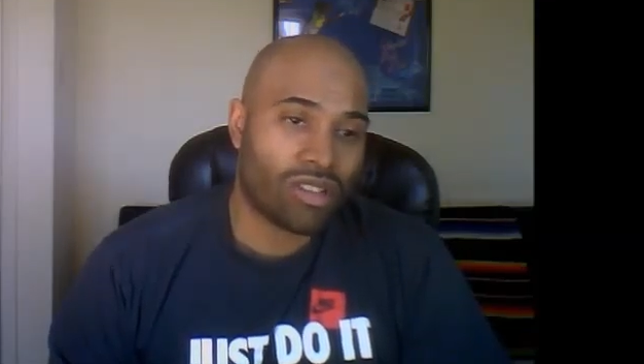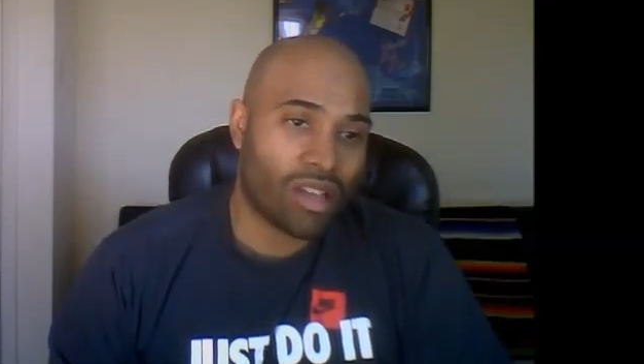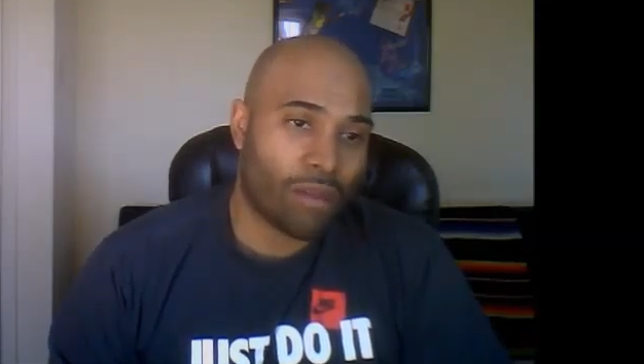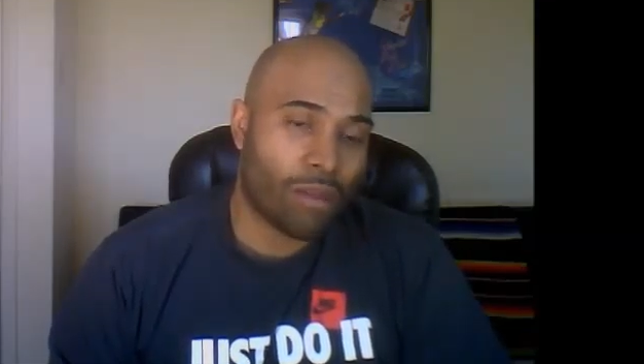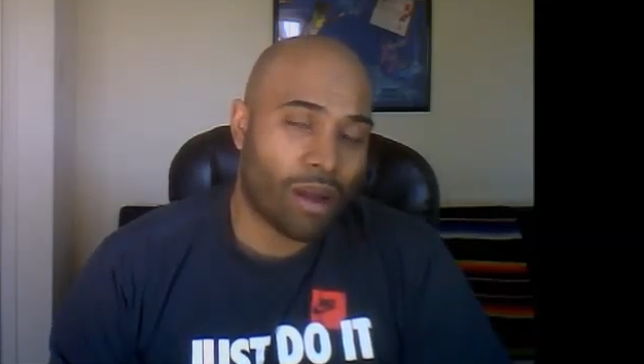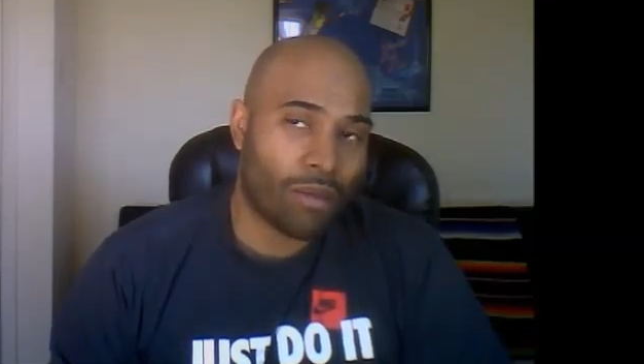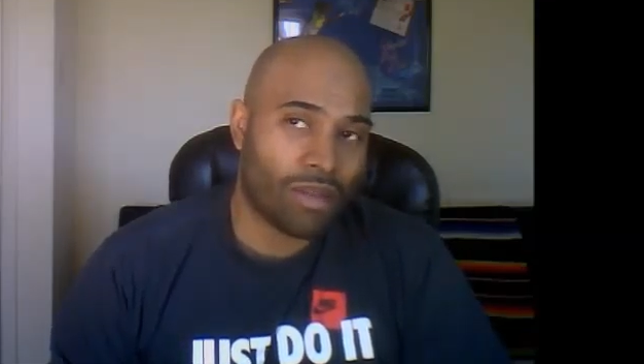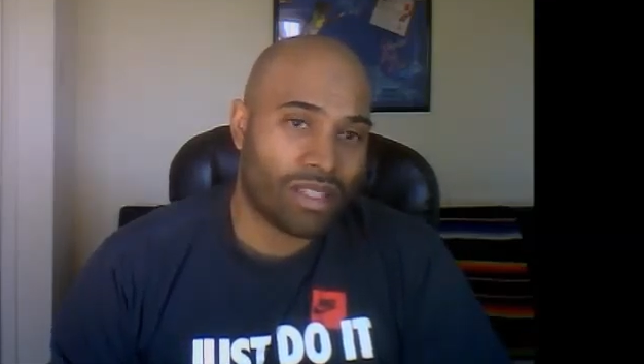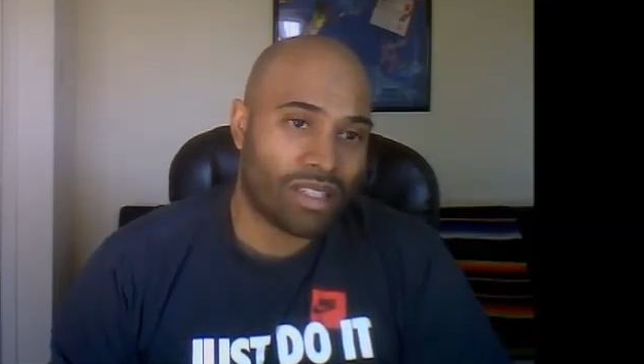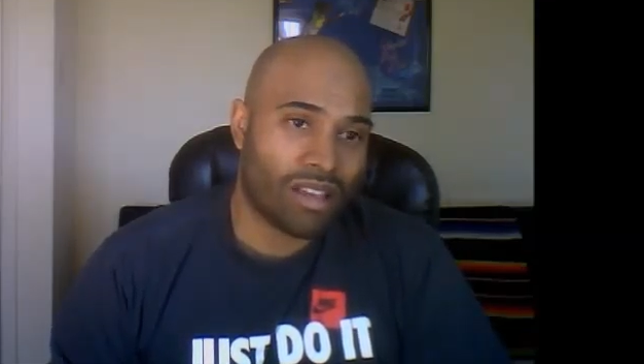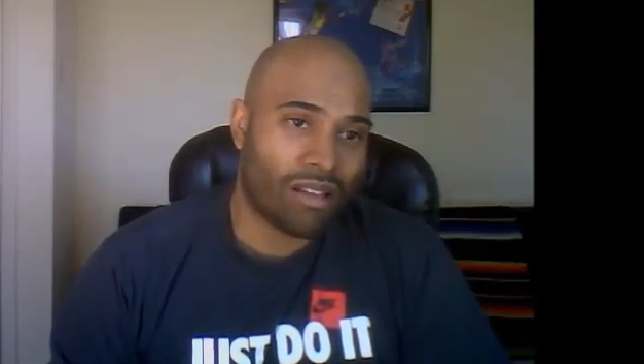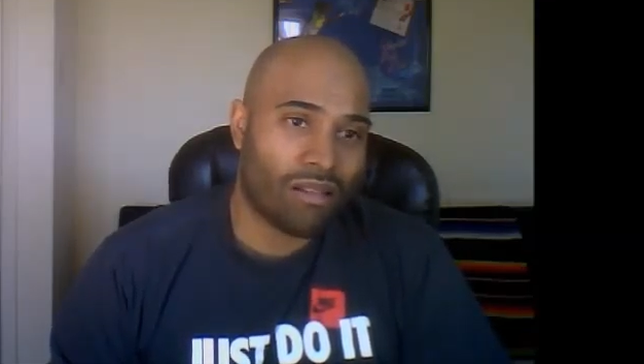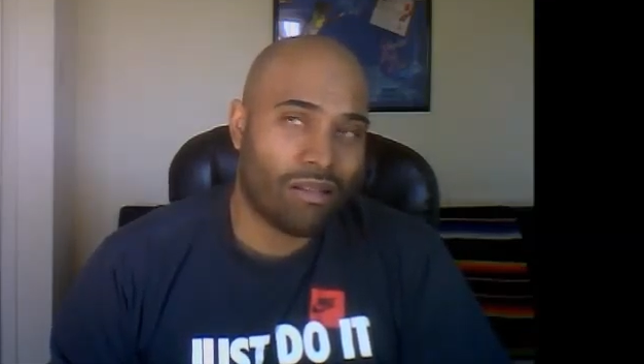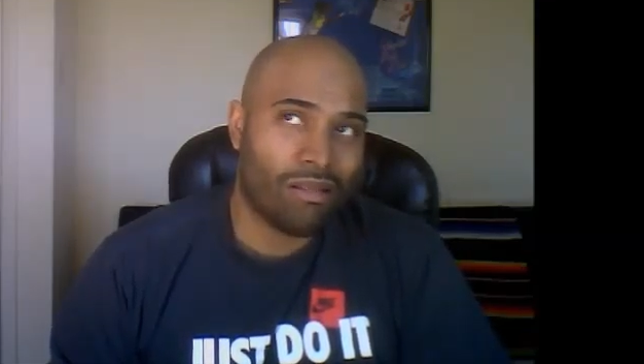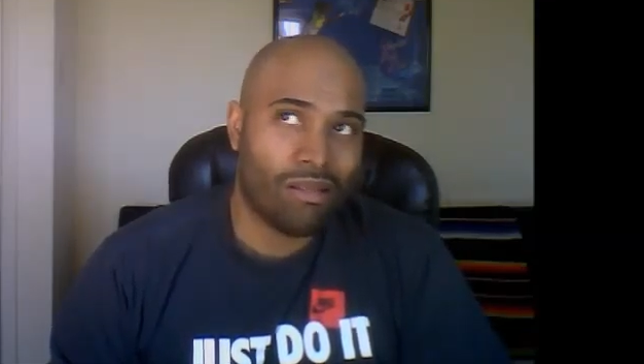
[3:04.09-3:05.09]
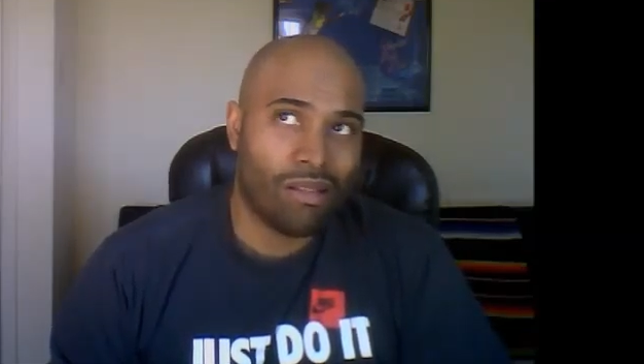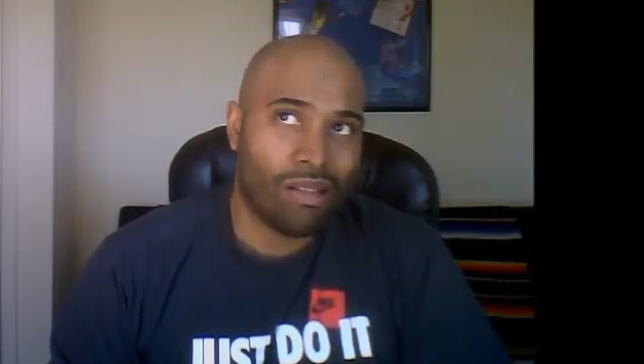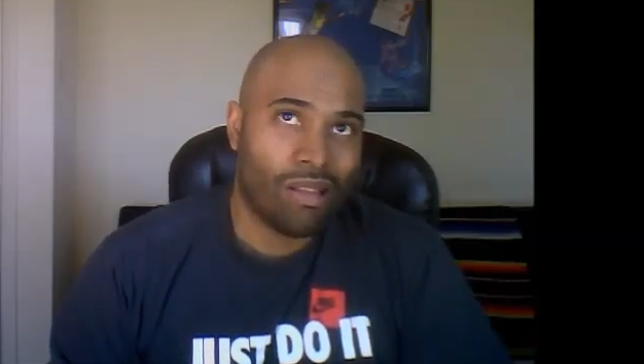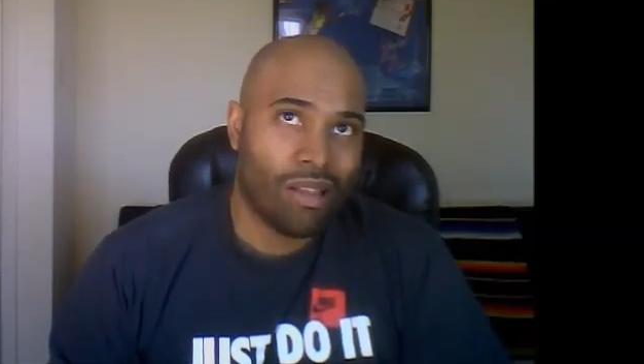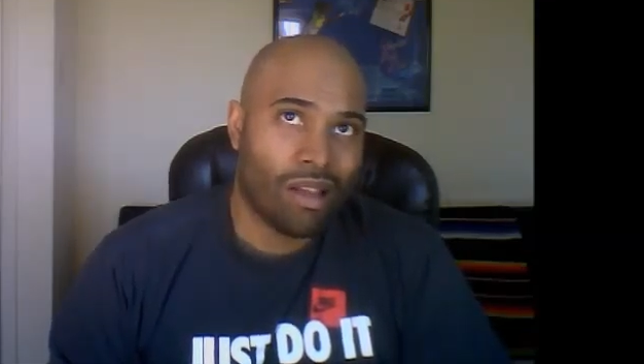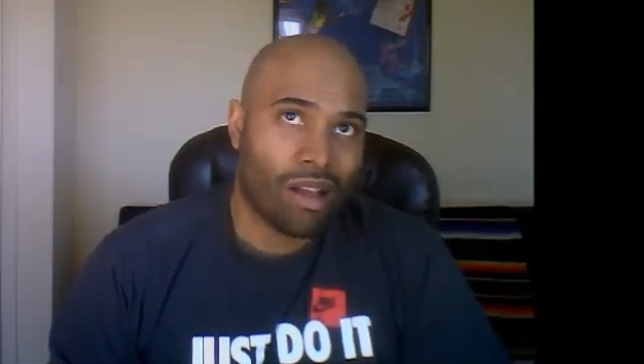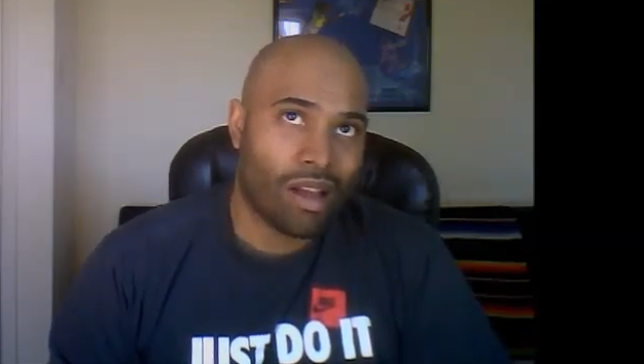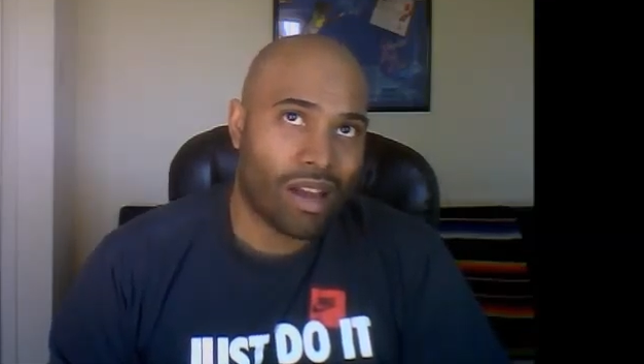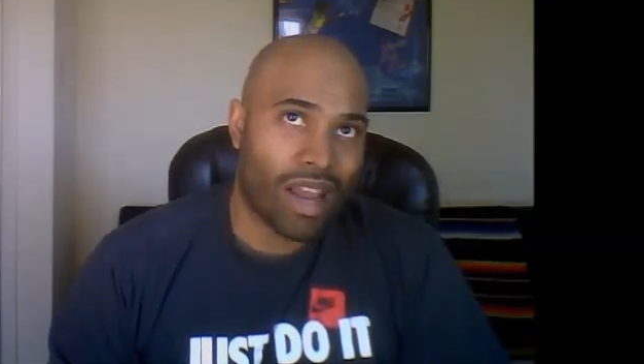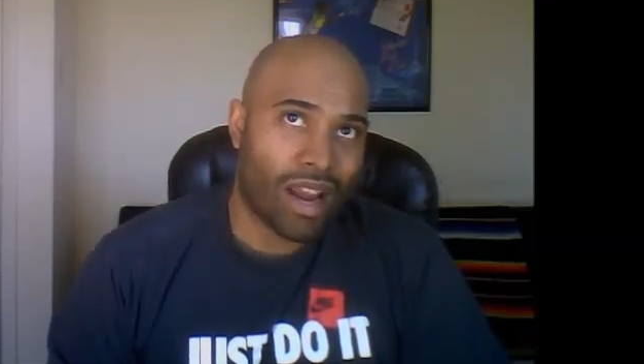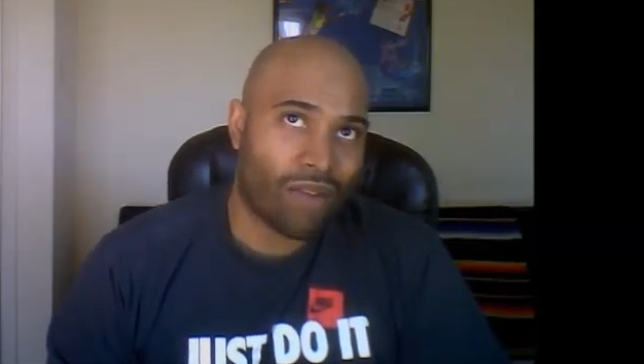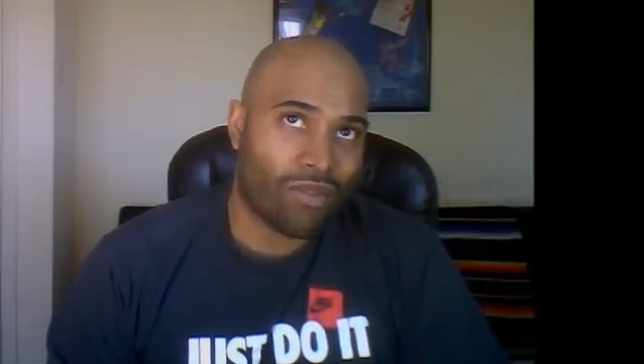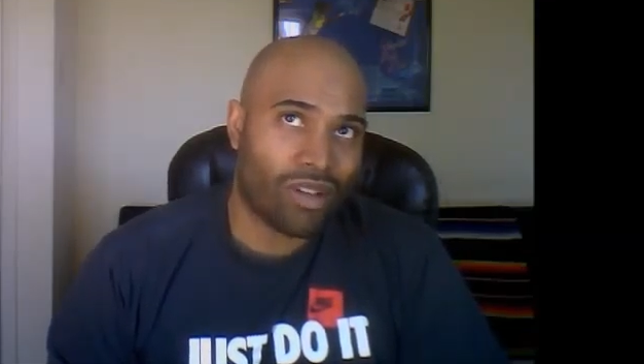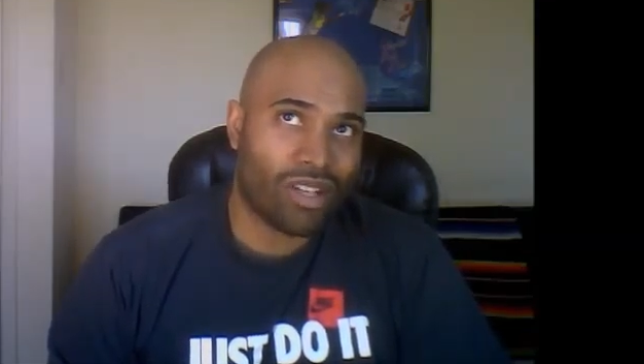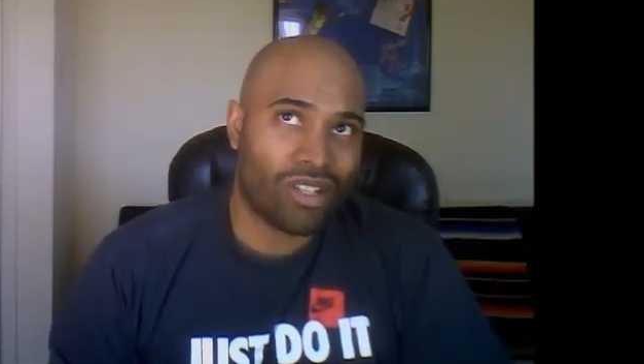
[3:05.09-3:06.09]
I probably sell, on
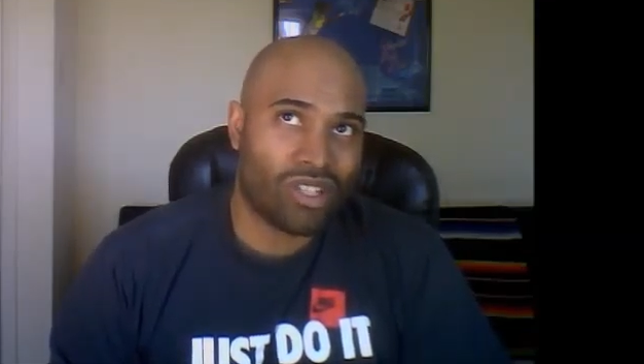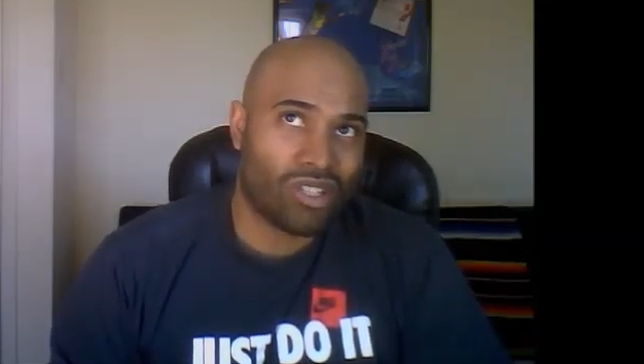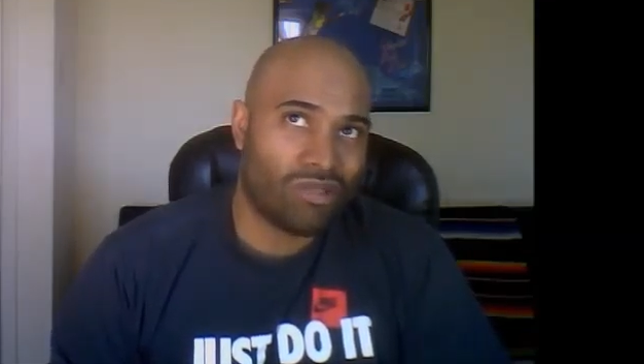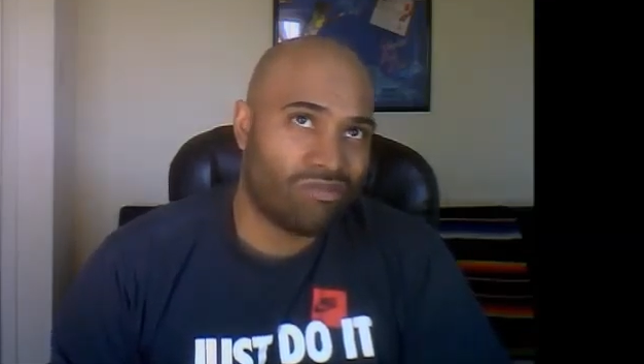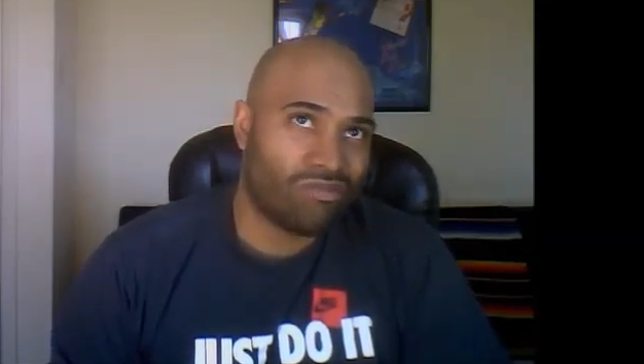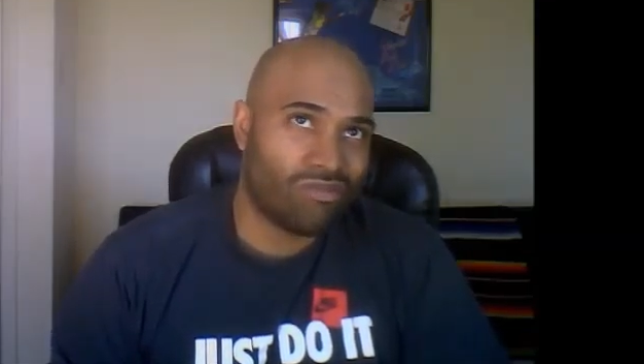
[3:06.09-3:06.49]
average,